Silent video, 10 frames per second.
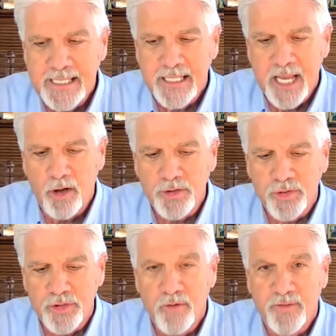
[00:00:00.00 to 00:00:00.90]
They also
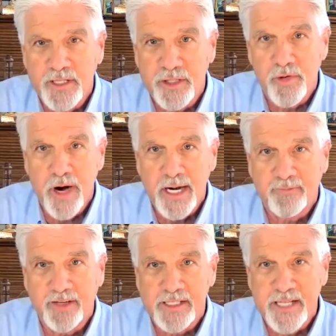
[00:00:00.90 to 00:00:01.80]
serve as
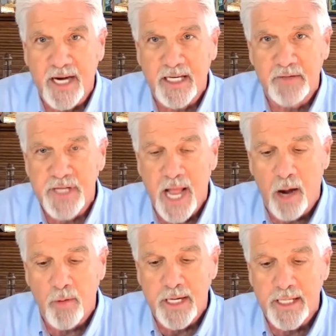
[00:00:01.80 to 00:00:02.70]
creative executives
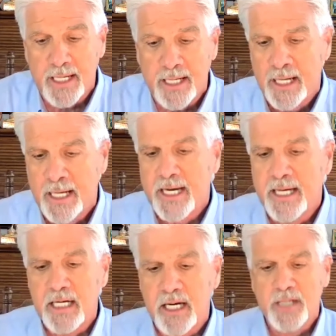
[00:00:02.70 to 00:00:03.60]
now in
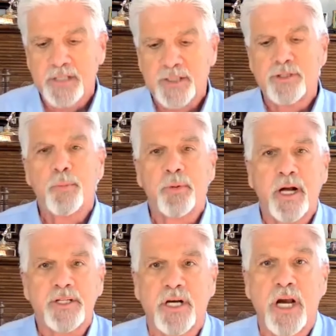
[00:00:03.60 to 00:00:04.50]
Nikki Costa's new
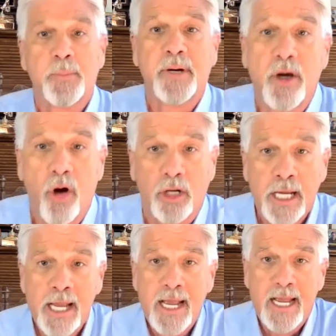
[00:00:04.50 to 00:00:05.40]
production company called
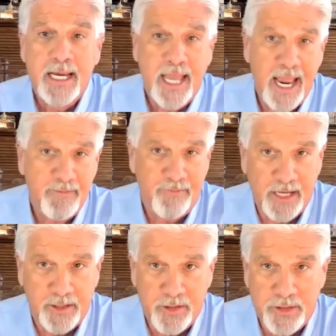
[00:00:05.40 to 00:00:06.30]
K
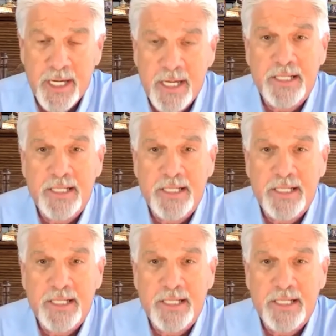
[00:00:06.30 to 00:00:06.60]
Factors.